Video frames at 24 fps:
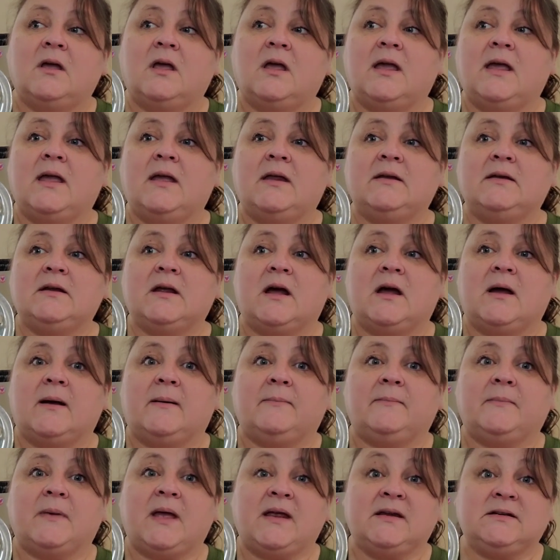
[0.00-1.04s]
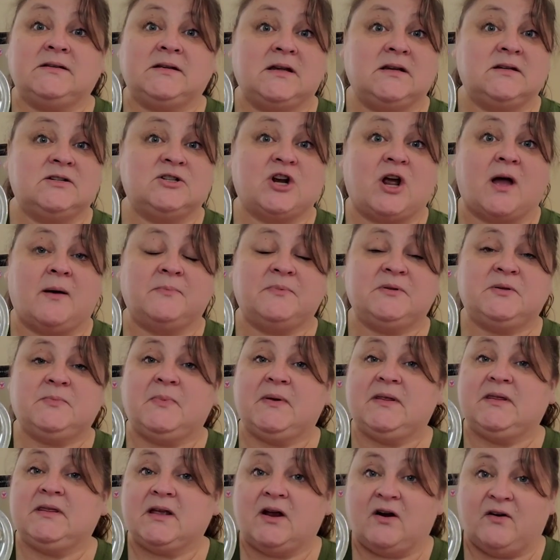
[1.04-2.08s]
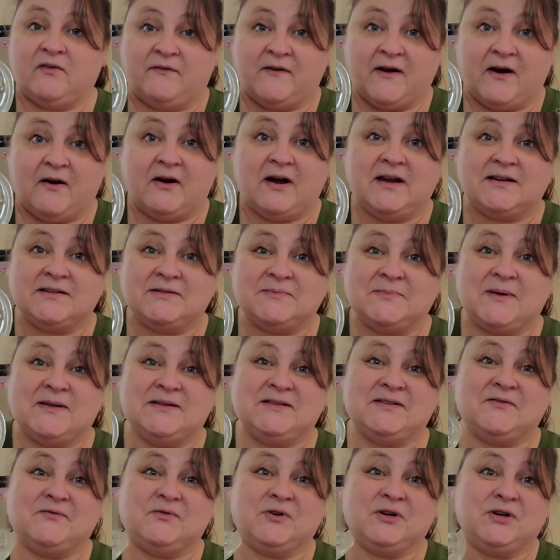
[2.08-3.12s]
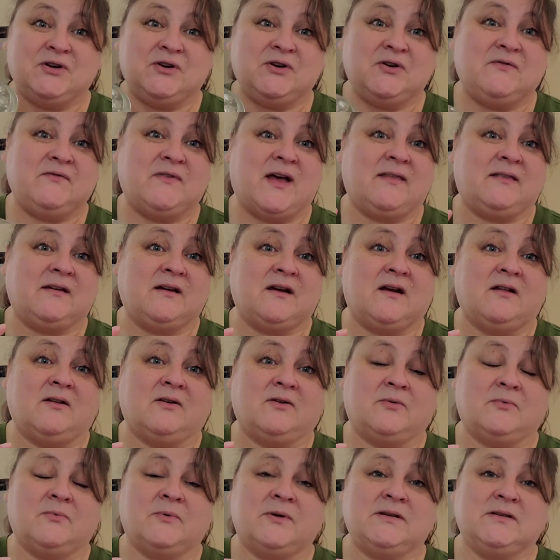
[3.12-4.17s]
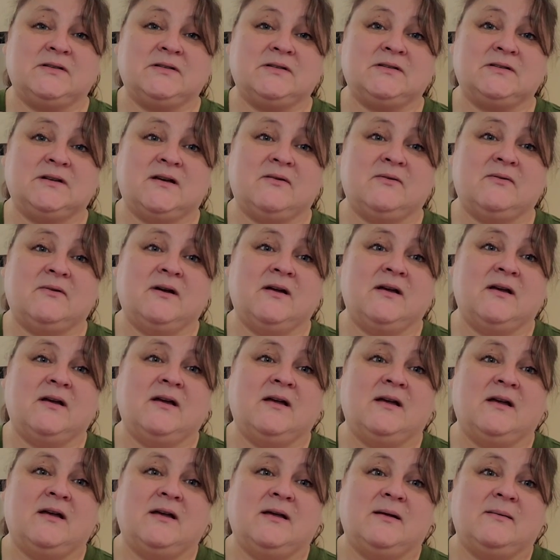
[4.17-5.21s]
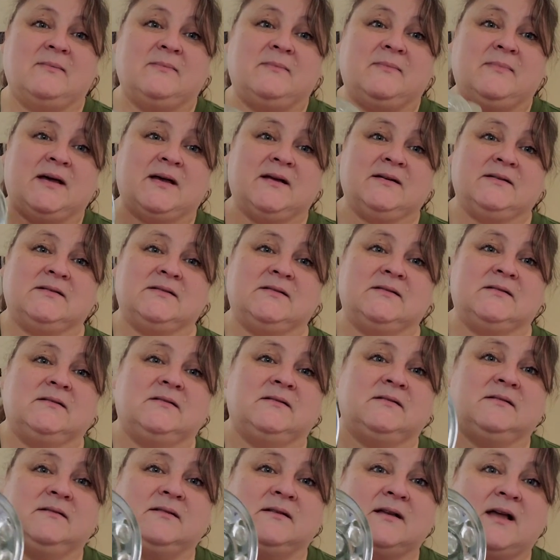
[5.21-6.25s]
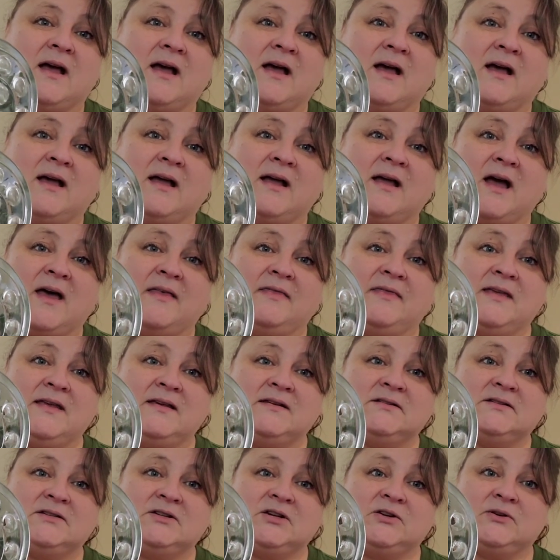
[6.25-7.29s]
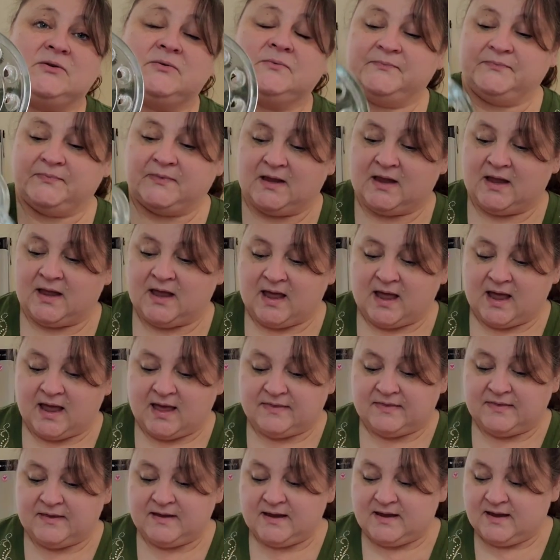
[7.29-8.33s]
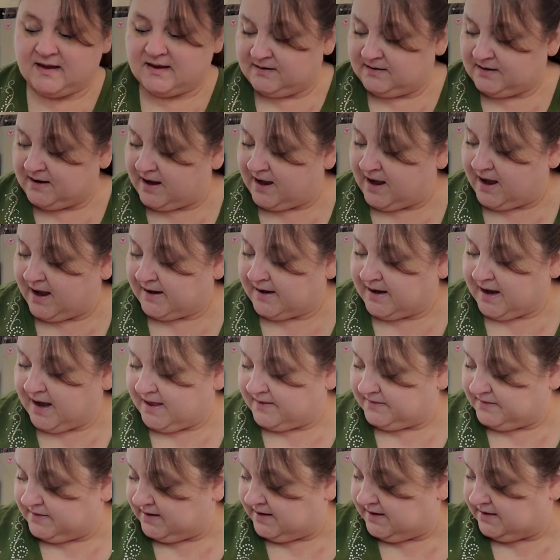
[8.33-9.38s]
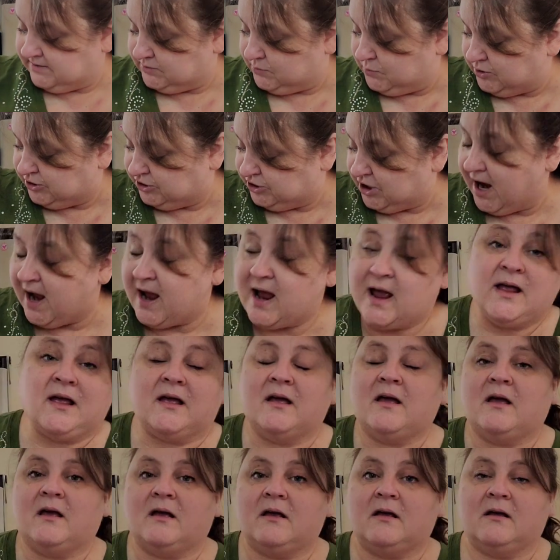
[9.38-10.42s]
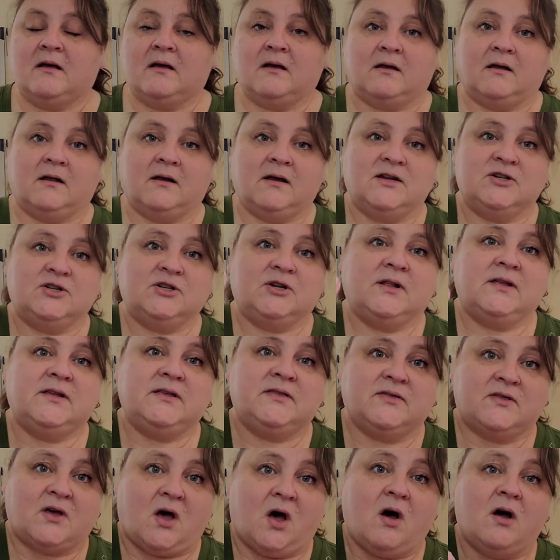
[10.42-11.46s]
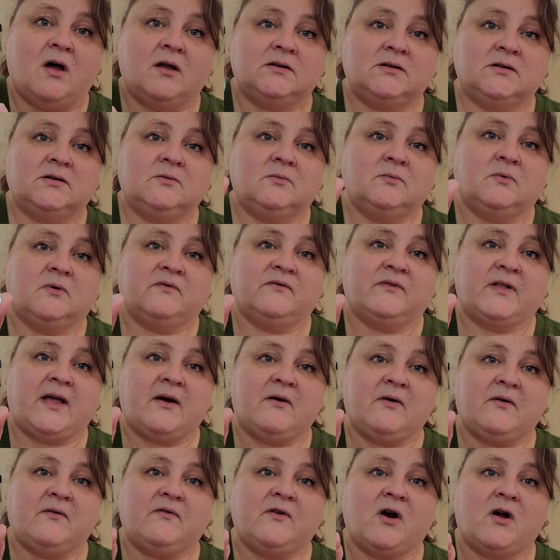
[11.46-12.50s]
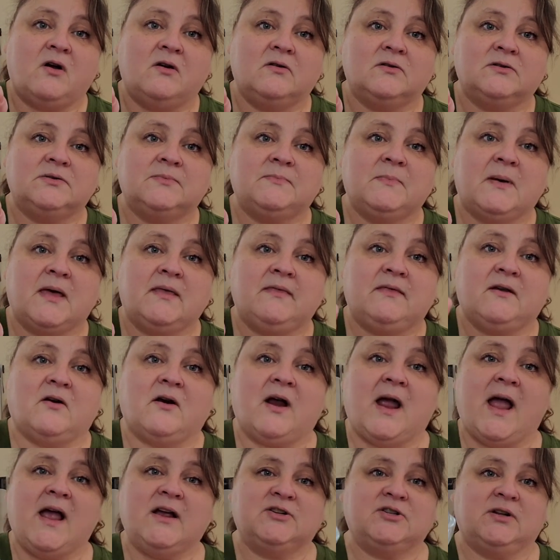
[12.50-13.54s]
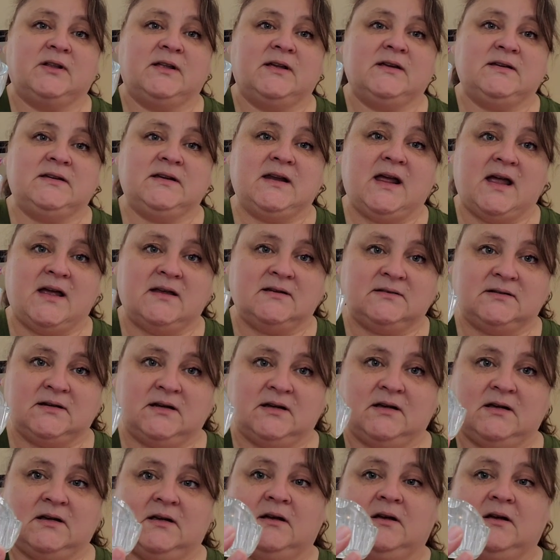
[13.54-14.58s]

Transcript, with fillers: in um, antique shops, but they're very expensive when you do find the colored ones. So, but I got these two. And then I got these, which I initially thought were flower frogs, but they're actually desk